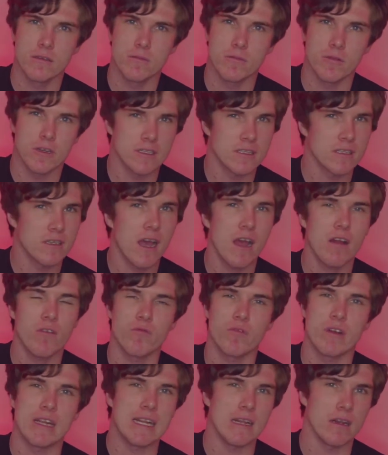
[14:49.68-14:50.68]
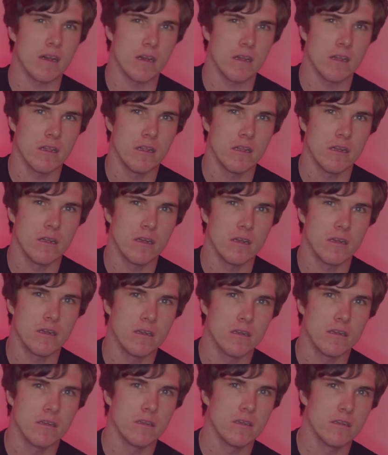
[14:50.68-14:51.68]
but it's not real.
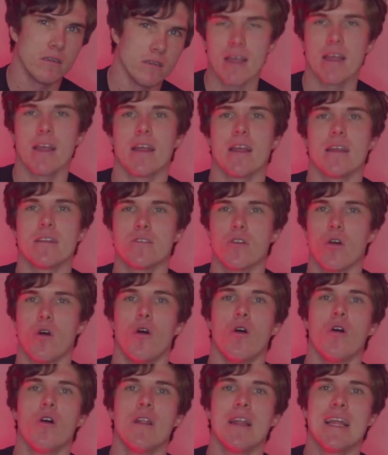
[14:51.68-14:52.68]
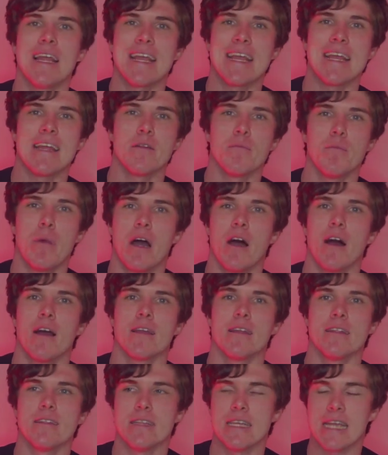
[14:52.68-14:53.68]
It's all hid
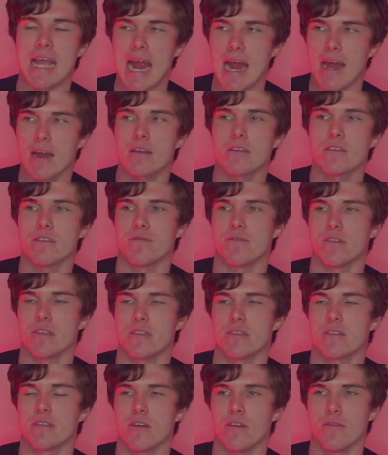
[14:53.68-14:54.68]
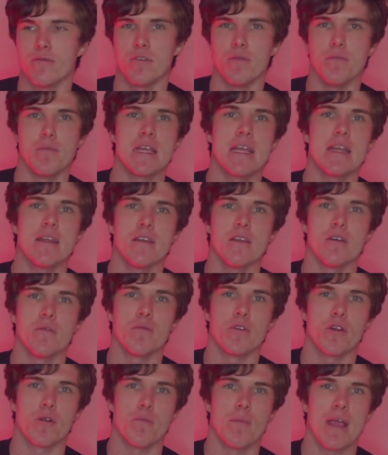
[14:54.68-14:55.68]
behind the artifice of the medium
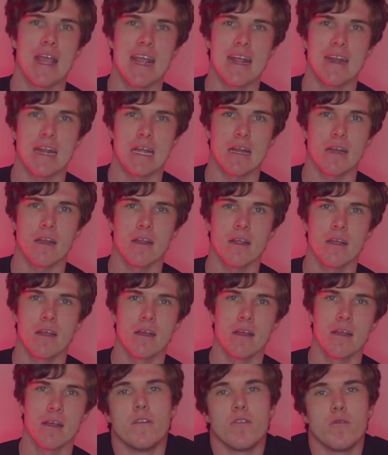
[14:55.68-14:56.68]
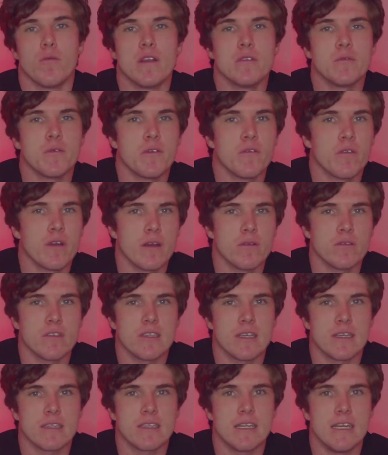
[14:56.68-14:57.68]
they're made in. It reminds me when I was
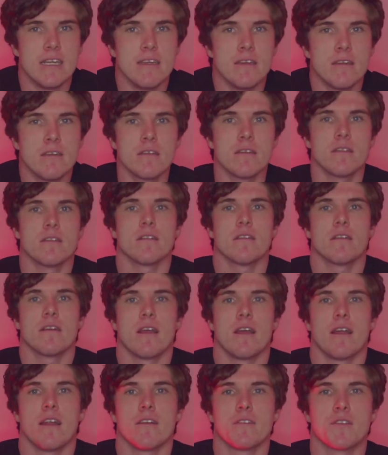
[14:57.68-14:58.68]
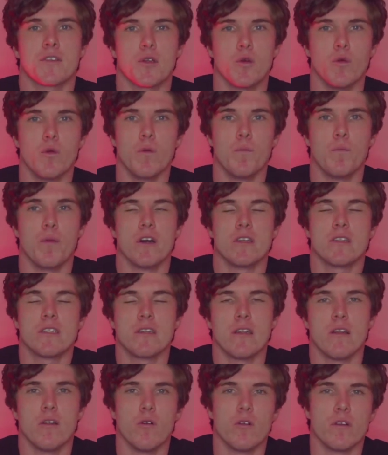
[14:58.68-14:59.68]
16 and our school bussed
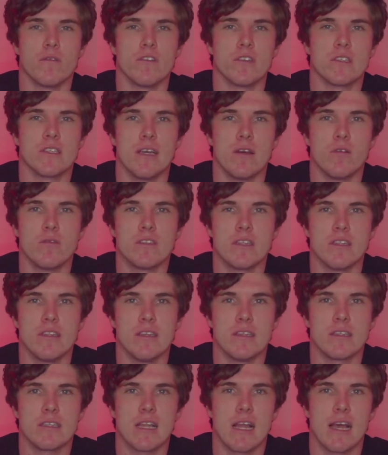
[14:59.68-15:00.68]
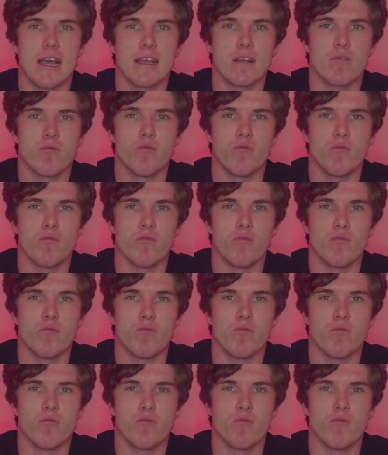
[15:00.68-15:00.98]
a load of us out to this like